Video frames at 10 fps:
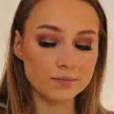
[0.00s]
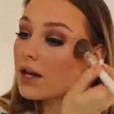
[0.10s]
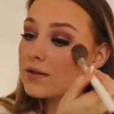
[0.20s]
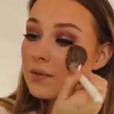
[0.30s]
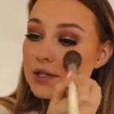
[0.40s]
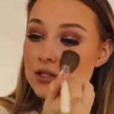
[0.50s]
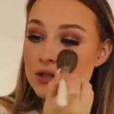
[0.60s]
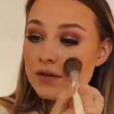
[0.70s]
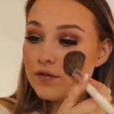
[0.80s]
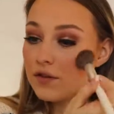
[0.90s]
If you guys want me to
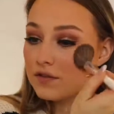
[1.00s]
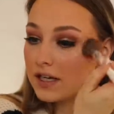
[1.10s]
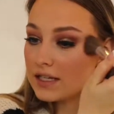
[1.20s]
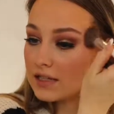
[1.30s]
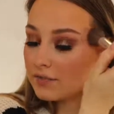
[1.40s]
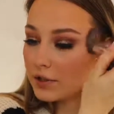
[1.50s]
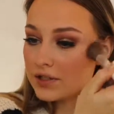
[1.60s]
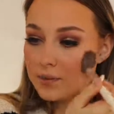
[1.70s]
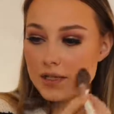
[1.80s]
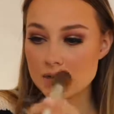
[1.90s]
do a full face of
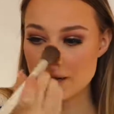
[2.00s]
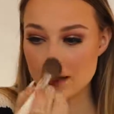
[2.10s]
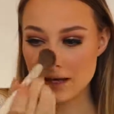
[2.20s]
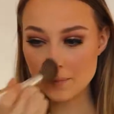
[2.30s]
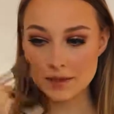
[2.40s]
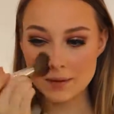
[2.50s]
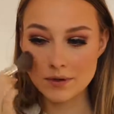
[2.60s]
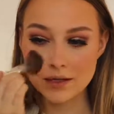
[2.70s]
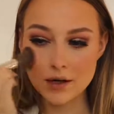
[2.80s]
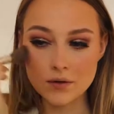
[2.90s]
Burt's Bees makeup, let
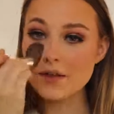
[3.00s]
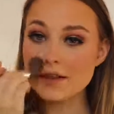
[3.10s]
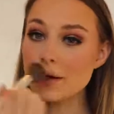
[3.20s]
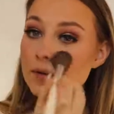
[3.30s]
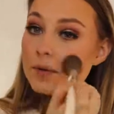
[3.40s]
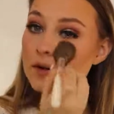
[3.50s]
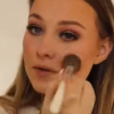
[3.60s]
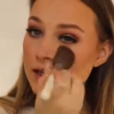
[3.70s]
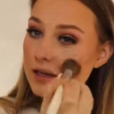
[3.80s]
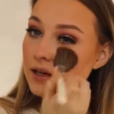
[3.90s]
me know. I think that would be a
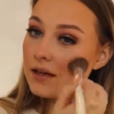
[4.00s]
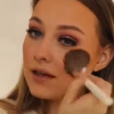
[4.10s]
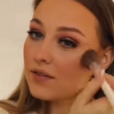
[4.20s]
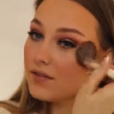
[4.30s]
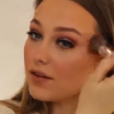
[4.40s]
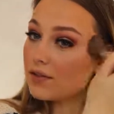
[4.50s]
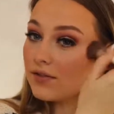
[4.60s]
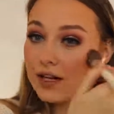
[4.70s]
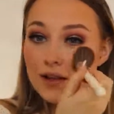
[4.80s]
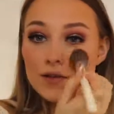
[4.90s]
really fun
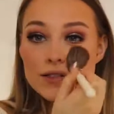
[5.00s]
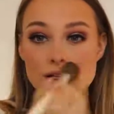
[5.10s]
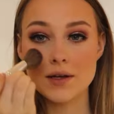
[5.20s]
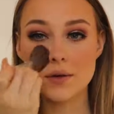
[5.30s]
video to do.